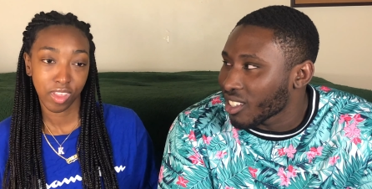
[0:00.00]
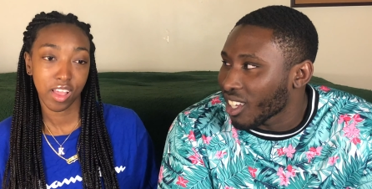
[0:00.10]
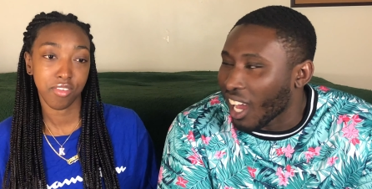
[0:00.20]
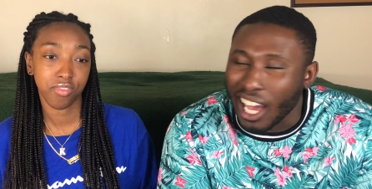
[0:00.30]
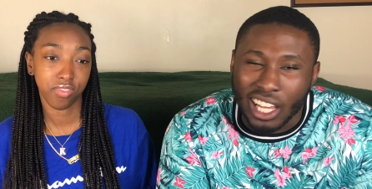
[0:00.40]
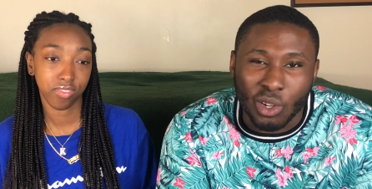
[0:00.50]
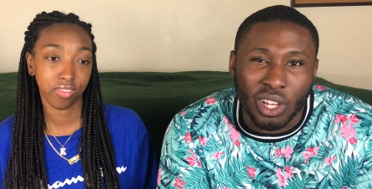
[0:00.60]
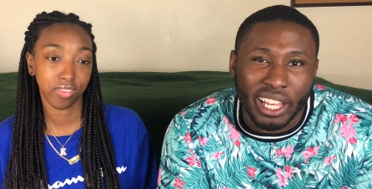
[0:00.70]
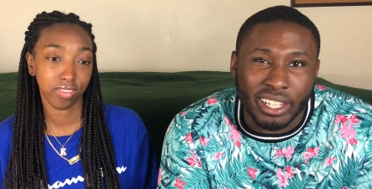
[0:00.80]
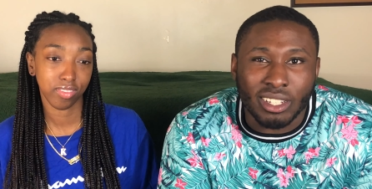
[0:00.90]
Speaker 1: I
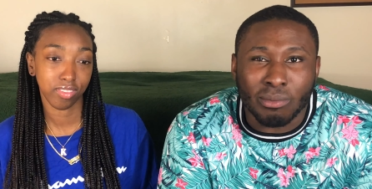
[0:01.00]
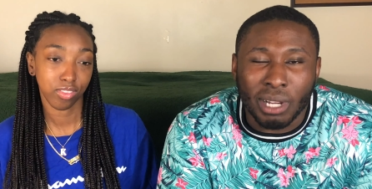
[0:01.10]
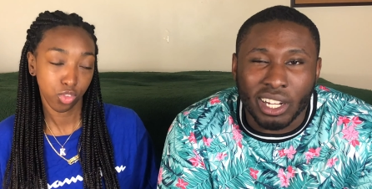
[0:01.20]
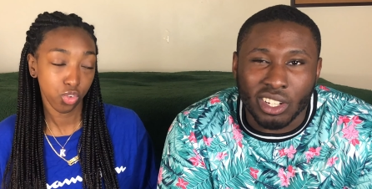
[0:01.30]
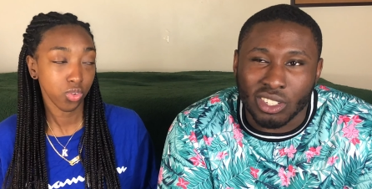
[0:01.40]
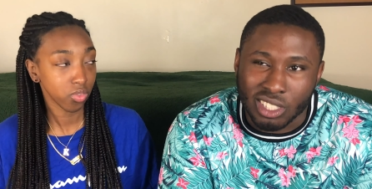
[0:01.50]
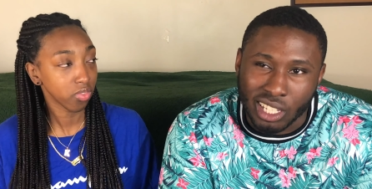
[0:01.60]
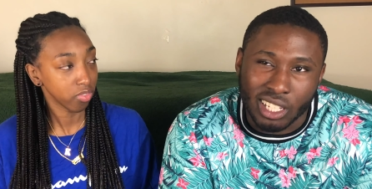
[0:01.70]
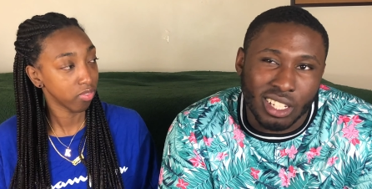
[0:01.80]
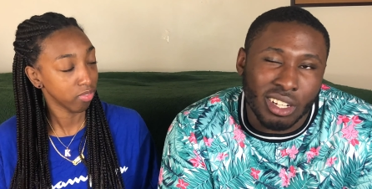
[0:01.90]
don't like my girl
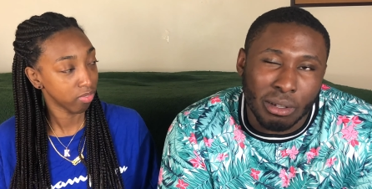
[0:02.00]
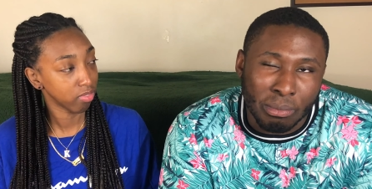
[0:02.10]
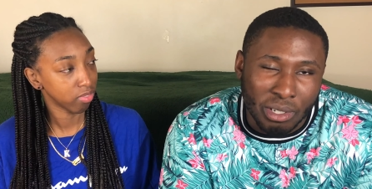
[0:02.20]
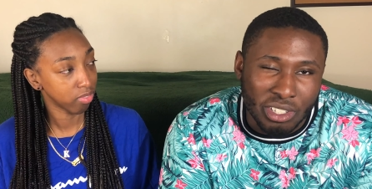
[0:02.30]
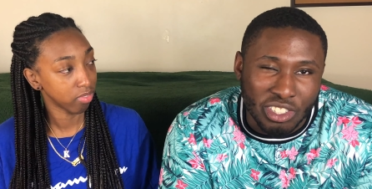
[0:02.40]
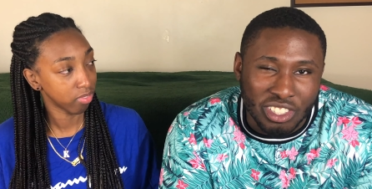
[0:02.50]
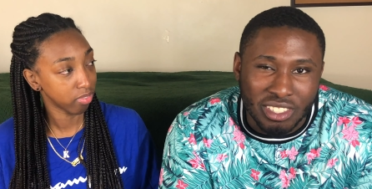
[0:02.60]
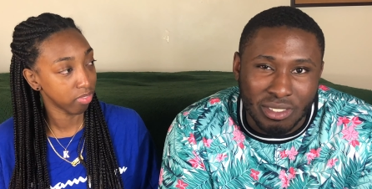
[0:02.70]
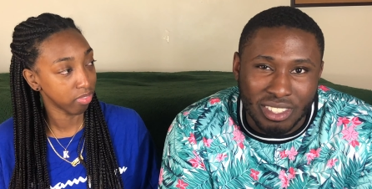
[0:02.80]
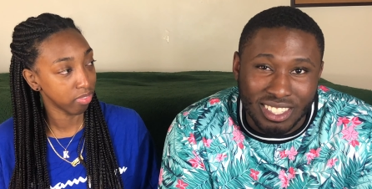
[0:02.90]
digging in her
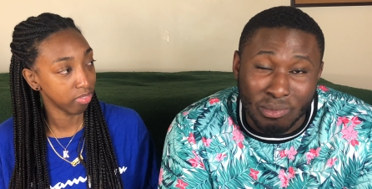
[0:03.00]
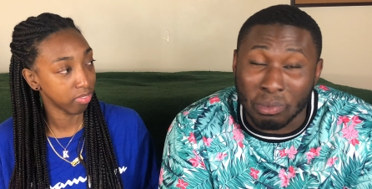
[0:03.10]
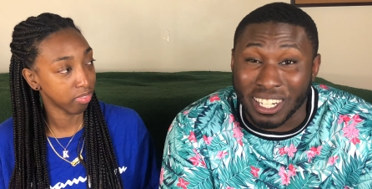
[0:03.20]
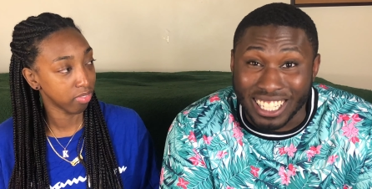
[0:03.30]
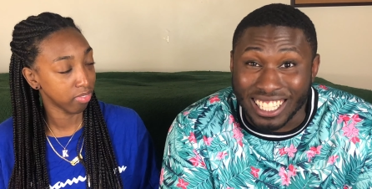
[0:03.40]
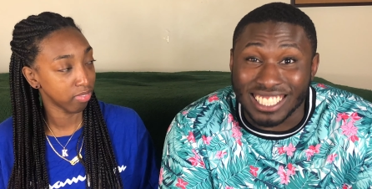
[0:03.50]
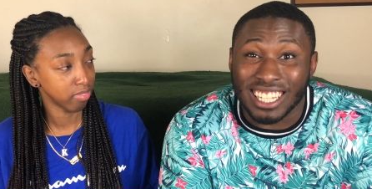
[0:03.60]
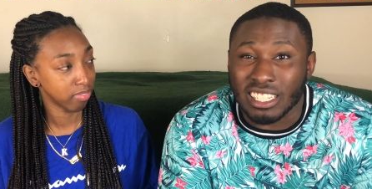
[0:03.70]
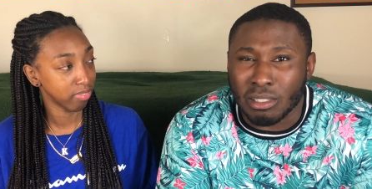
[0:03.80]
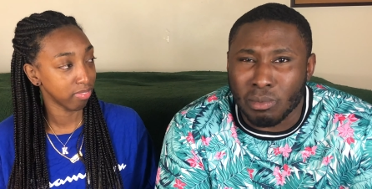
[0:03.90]
purse, but it's
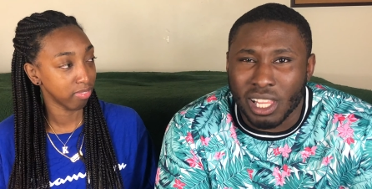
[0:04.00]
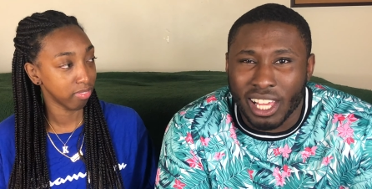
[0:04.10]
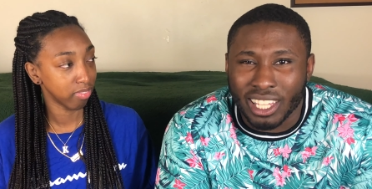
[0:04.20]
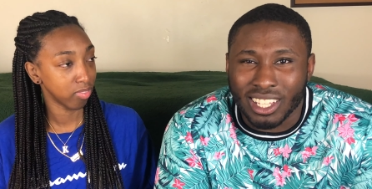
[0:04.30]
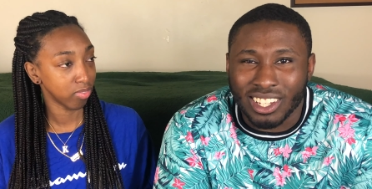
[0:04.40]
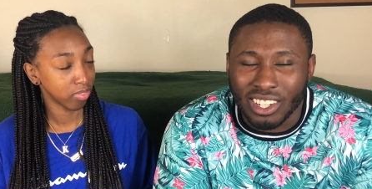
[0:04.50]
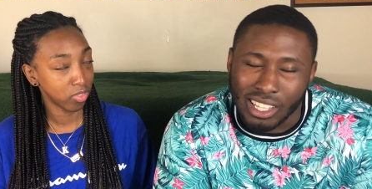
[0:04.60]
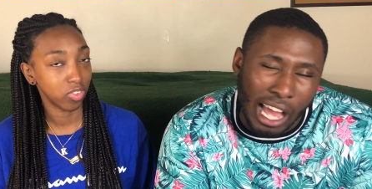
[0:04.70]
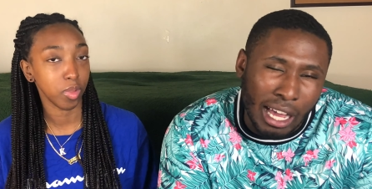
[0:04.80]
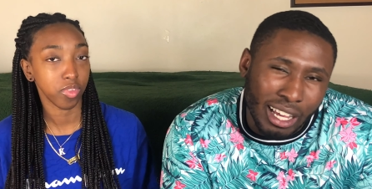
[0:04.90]
nice to be like.
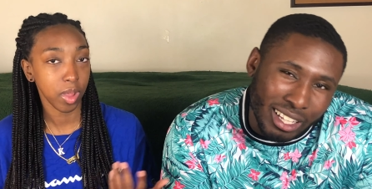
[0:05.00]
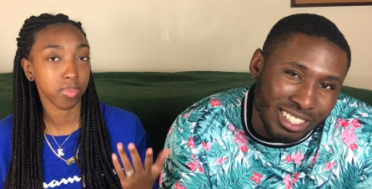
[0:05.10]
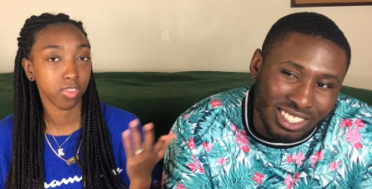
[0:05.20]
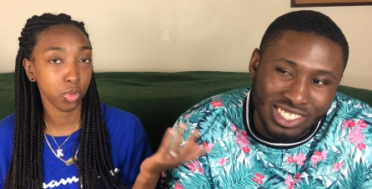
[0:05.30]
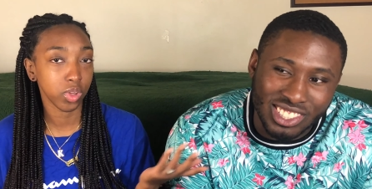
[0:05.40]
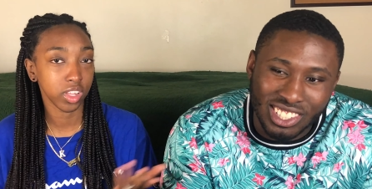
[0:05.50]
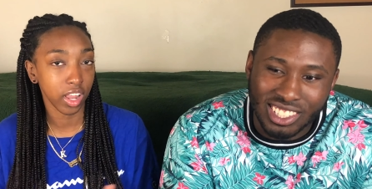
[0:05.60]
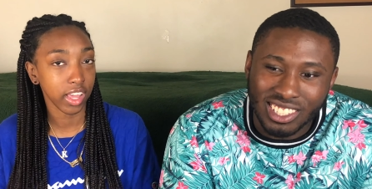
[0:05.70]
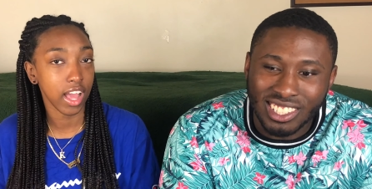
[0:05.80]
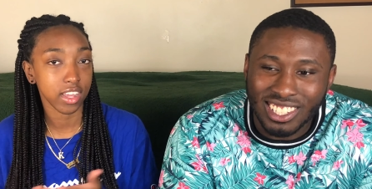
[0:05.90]
Sometimes you can
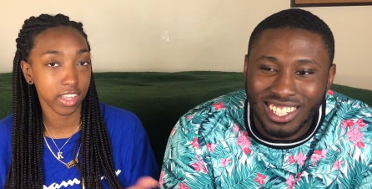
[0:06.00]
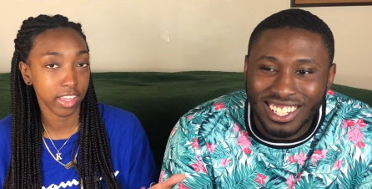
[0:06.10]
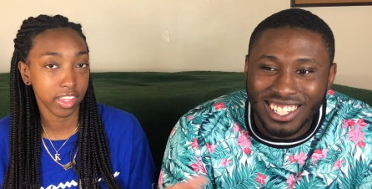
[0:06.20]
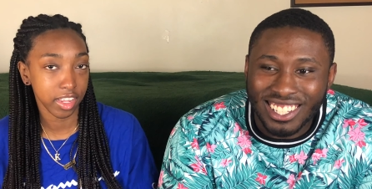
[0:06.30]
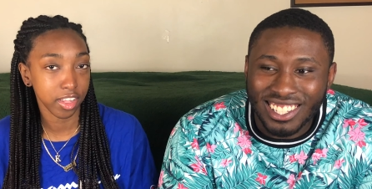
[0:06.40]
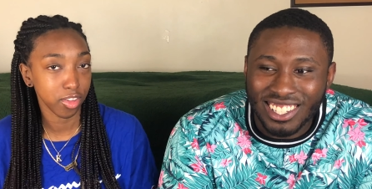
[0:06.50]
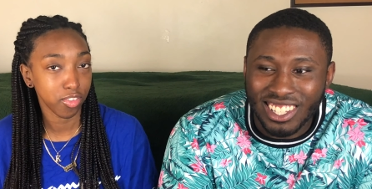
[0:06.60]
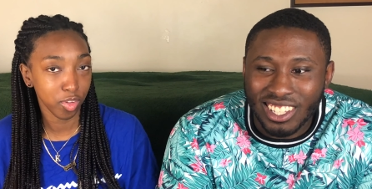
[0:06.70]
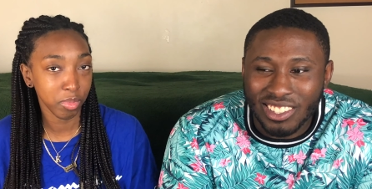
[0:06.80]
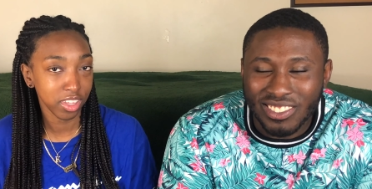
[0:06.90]
Speaker 2: like I can't get it.
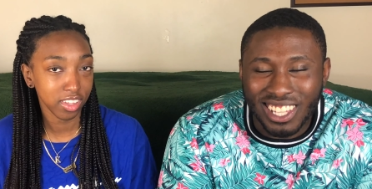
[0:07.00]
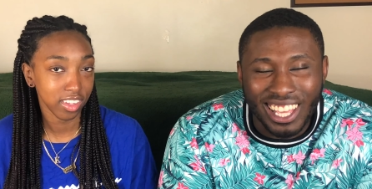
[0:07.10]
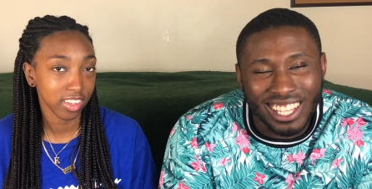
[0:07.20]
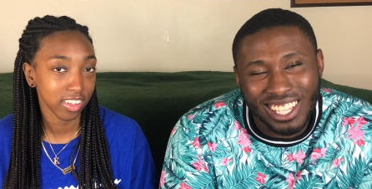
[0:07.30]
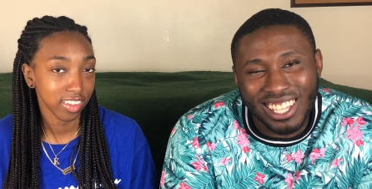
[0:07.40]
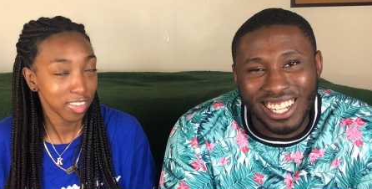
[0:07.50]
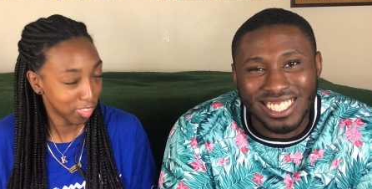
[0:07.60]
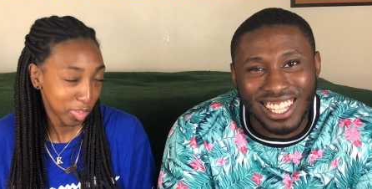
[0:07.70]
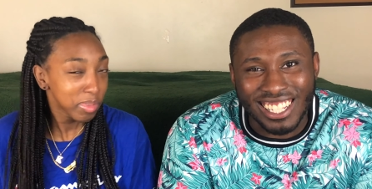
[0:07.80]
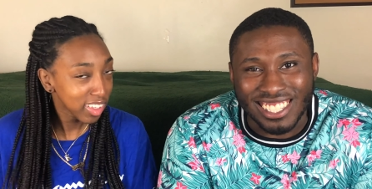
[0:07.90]
You feel me? Like yeah,
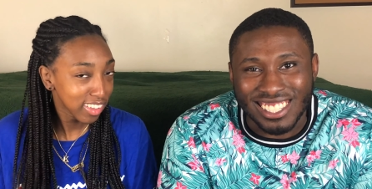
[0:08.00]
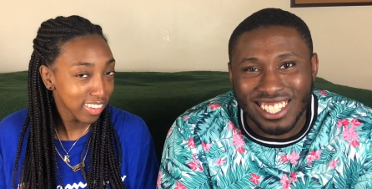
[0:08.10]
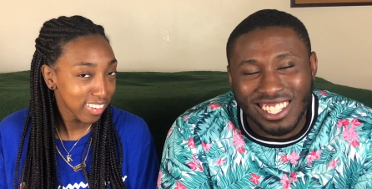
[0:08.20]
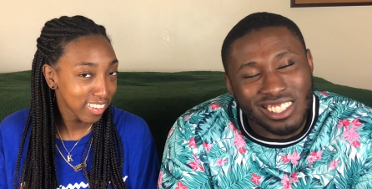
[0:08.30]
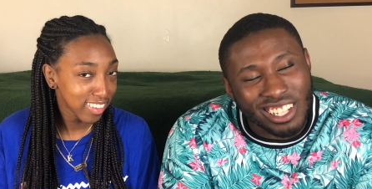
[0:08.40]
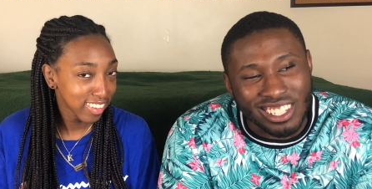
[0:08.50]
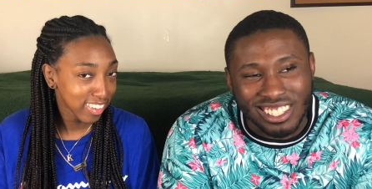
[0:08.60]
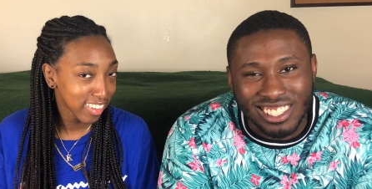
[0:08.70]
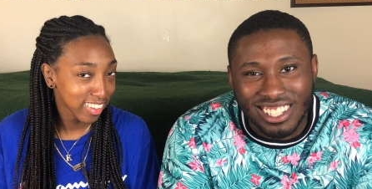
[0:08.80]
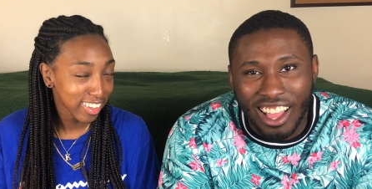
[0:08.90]
that's nice. That's
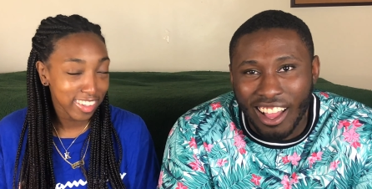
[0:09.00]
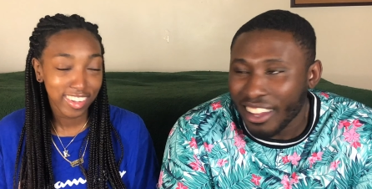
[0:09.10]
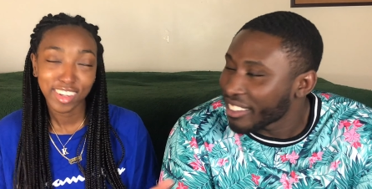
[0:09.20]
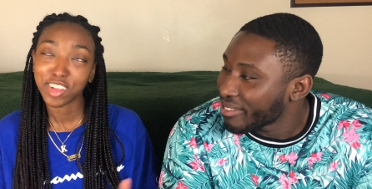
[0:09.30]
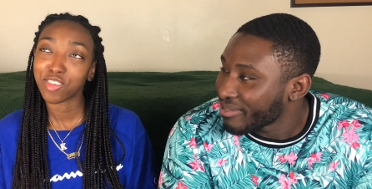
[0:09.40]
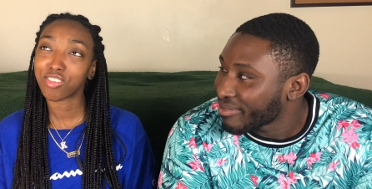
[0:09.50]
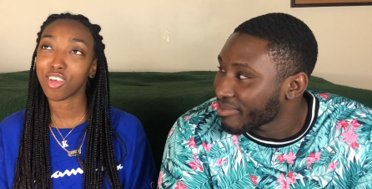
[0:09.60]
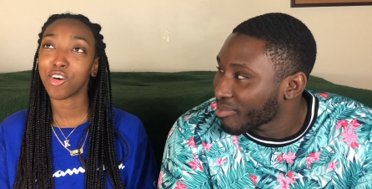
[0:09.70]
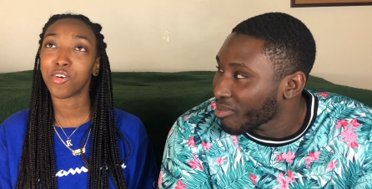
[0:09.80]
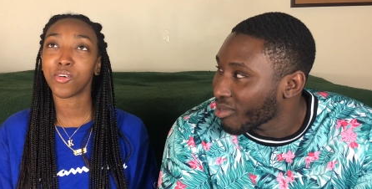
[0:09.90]
nice.
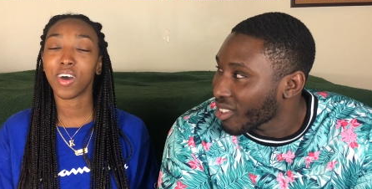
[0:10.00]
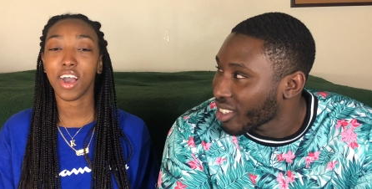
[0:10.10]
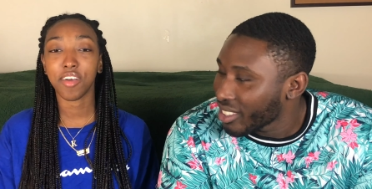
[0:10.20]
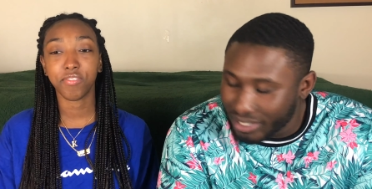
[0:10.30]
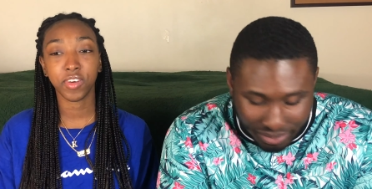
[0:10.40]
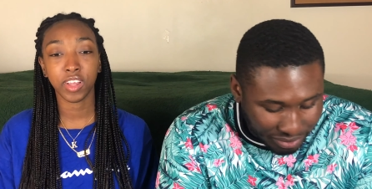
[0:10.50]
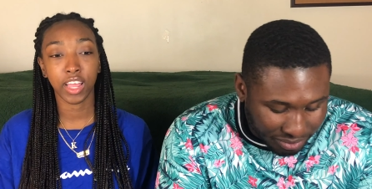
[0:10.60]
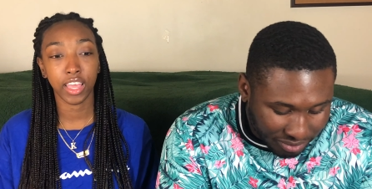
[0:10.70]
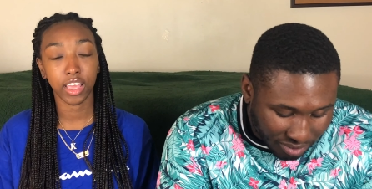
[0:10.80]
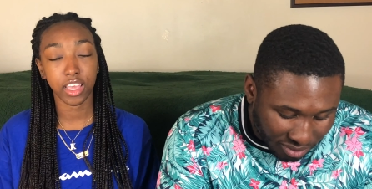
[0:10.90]
So I feel
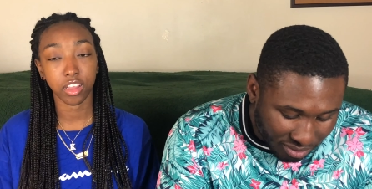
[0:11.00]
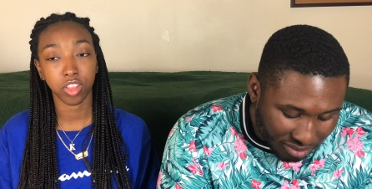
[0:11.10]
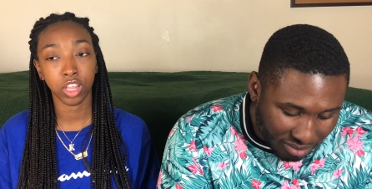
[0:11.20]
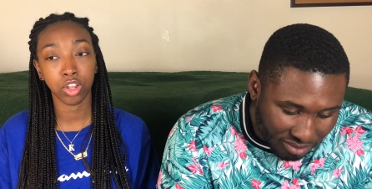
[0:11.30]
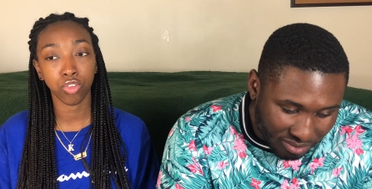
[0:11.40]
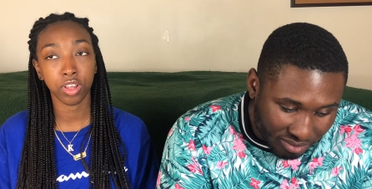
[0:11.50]
like there's a